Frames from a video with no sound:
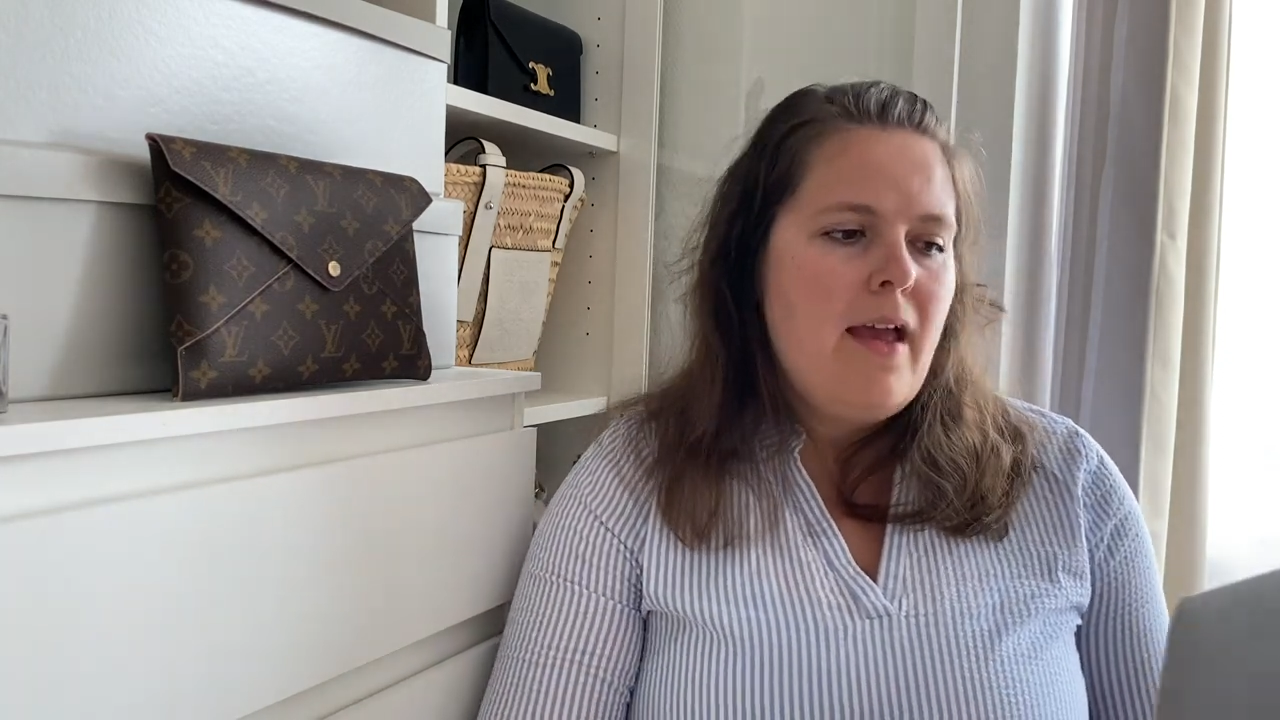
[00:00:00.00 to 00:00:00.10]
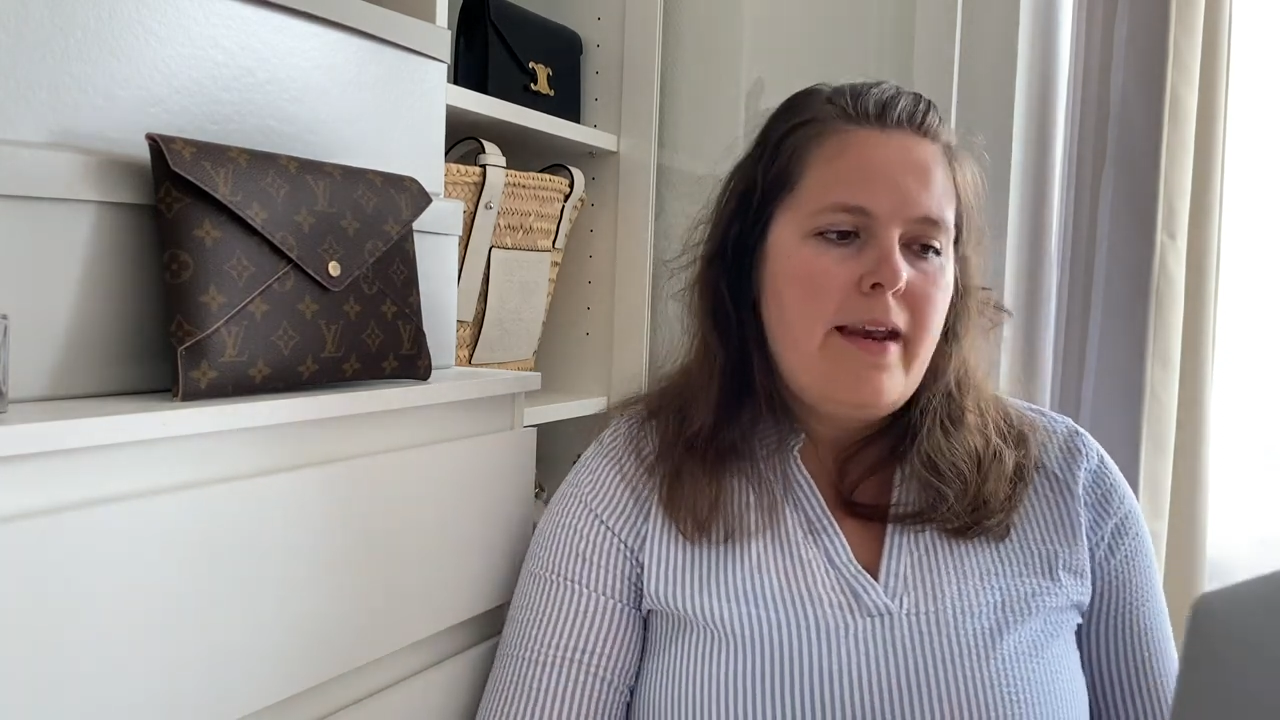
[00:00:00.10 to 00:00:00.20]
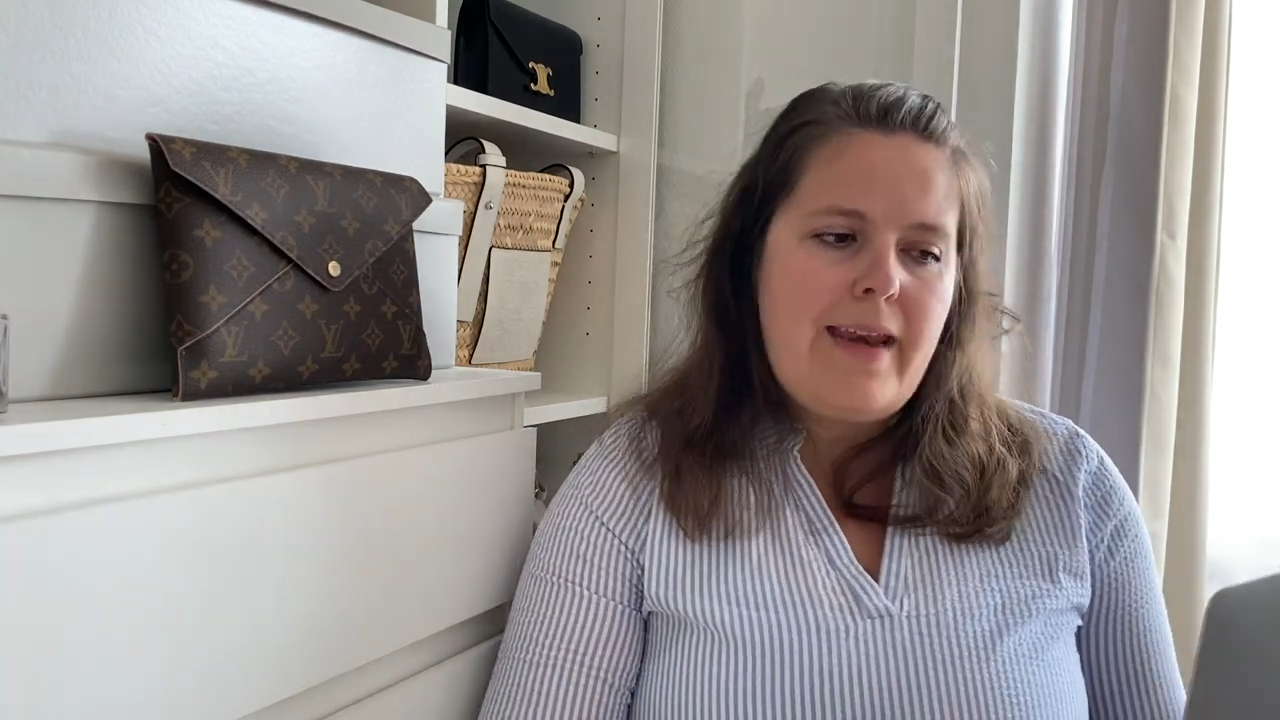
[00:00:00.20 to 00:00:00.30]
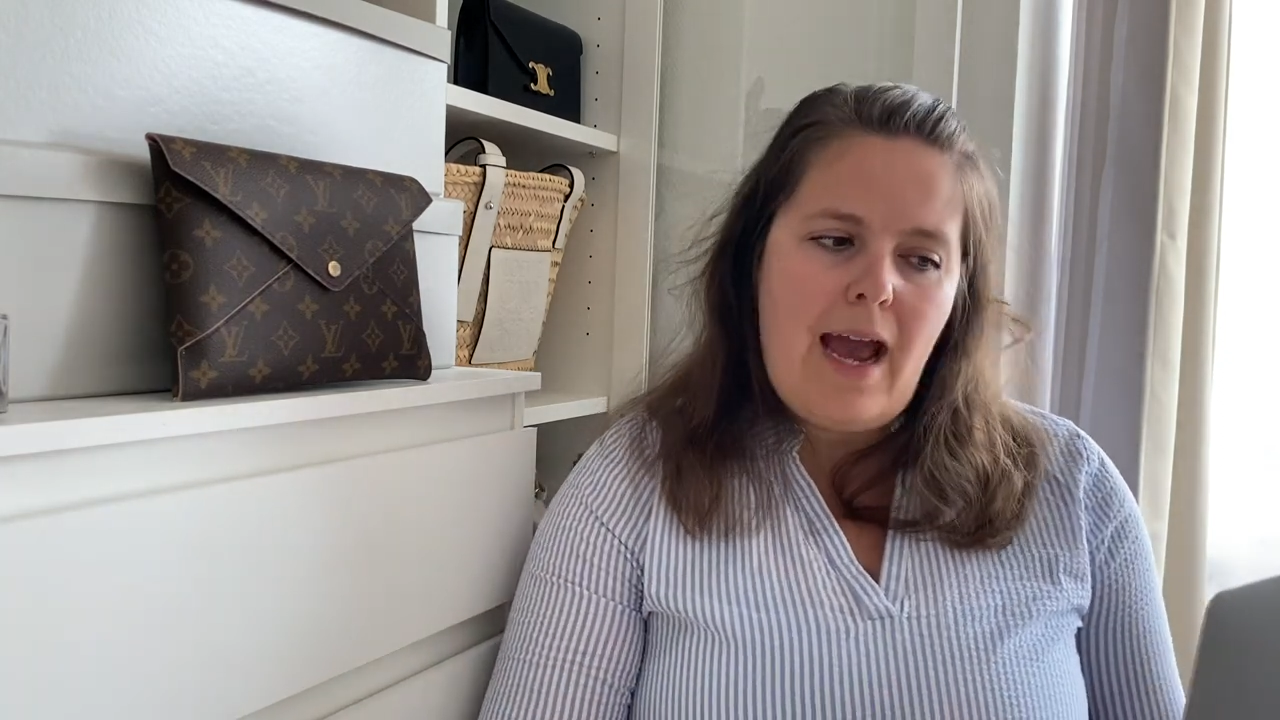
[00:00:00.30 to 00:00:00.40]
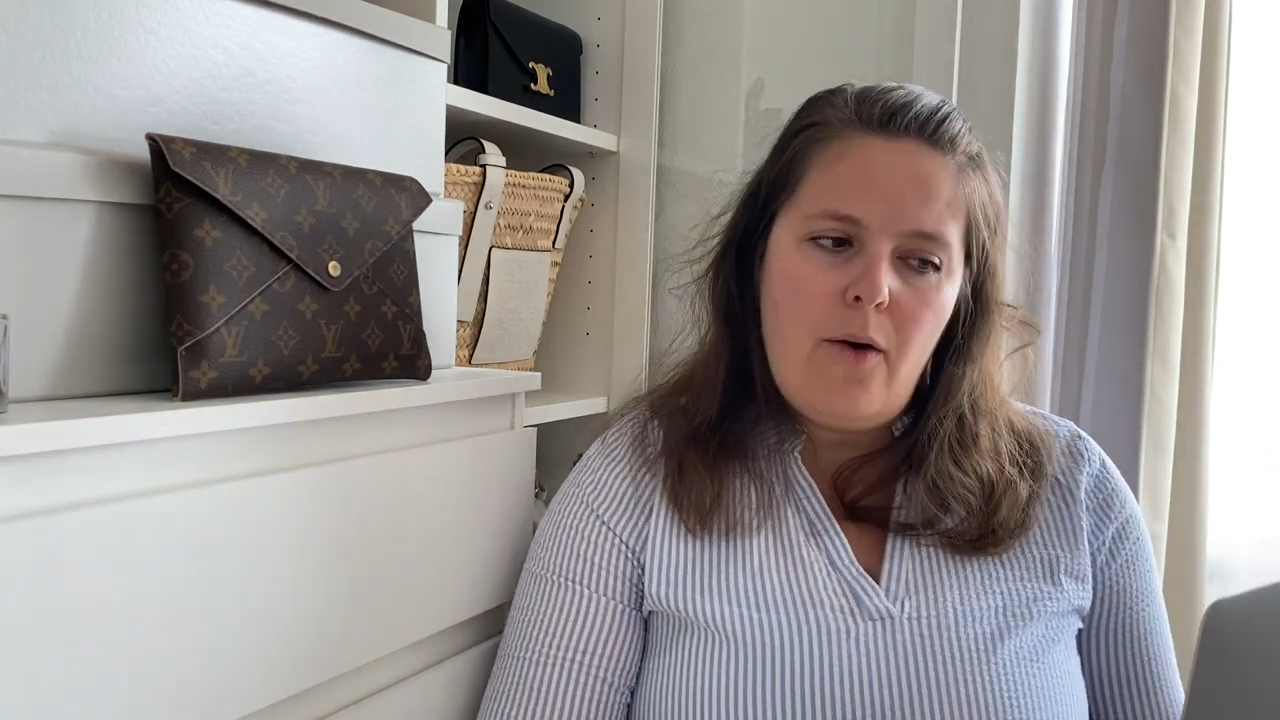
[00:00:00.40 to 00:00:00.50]

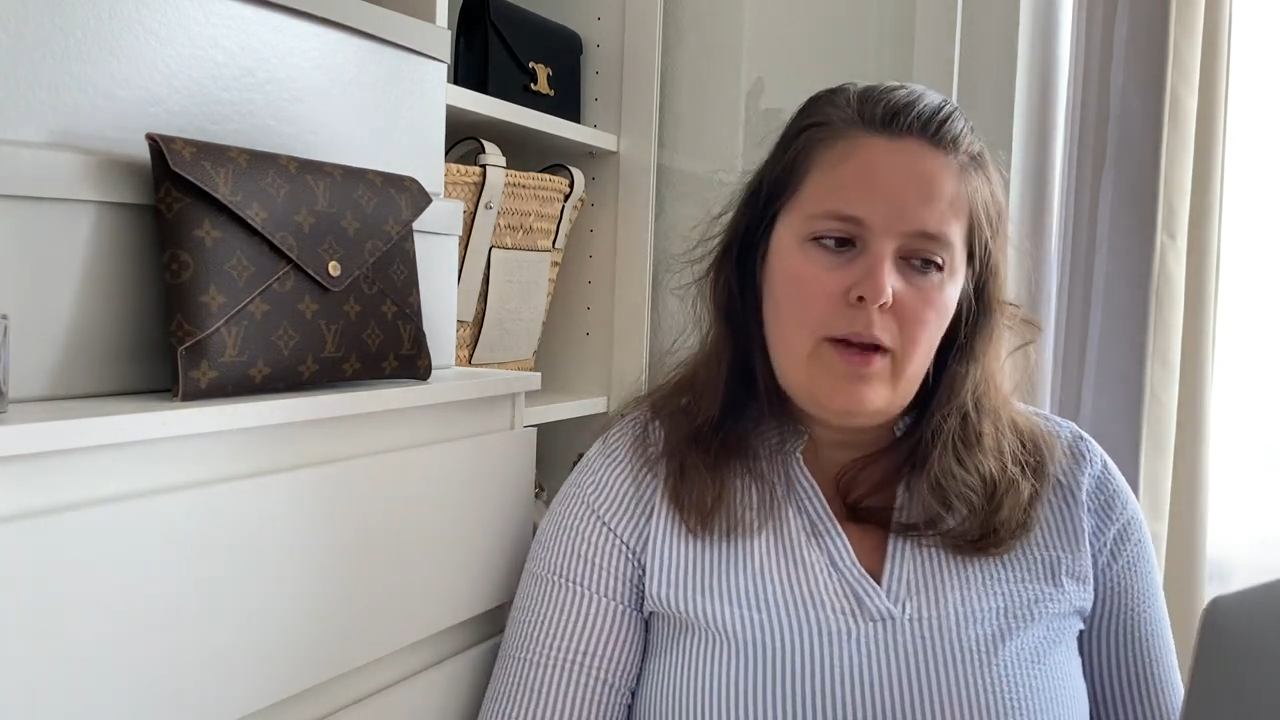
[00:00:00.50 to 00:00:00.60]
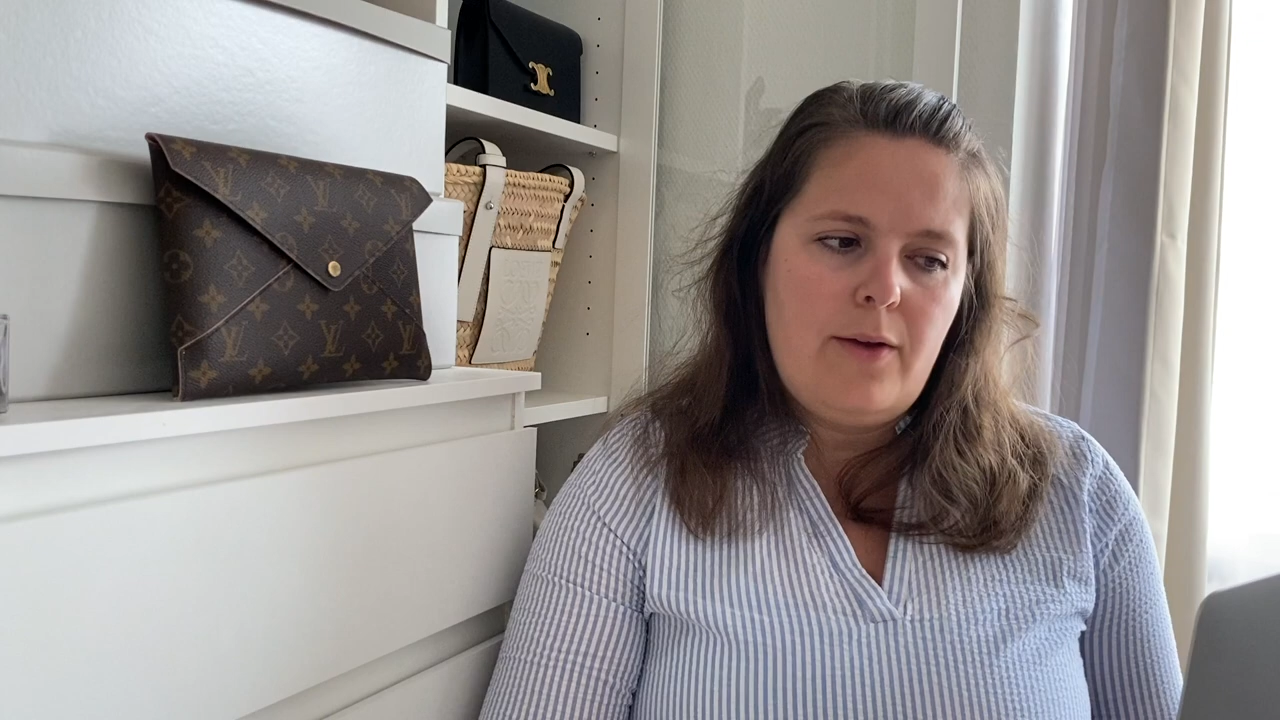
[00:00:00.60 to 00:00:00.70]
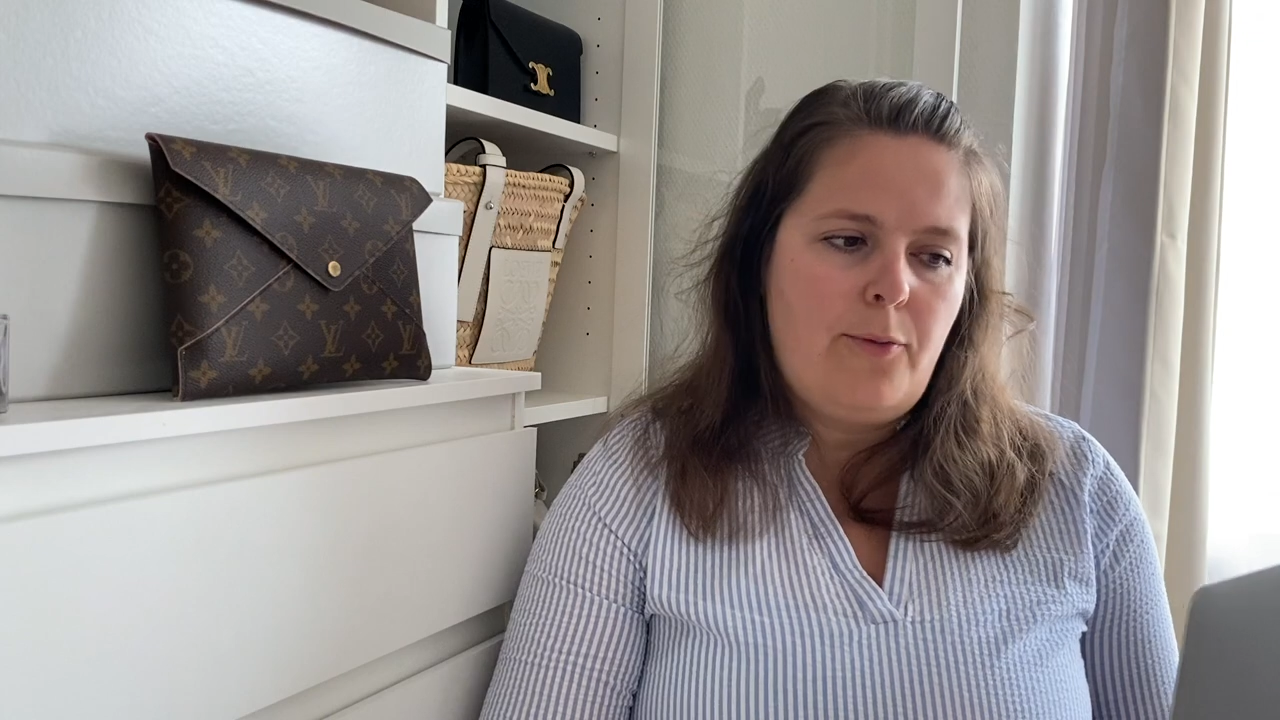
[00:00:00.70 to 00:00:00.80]
Now, if